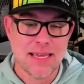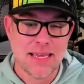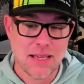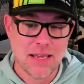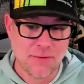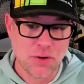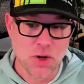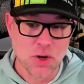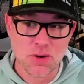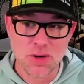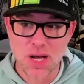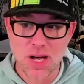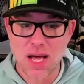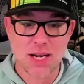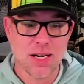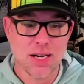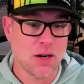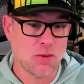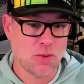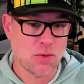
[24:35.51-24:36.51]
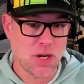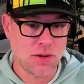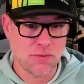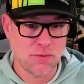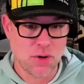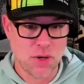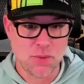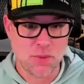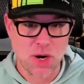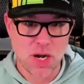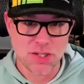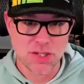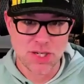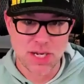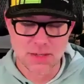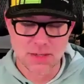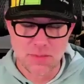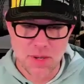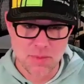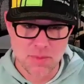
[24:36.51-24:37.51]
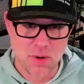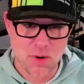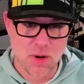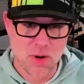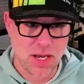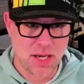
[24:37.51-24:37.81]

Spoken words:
If you're not a Run Free Project member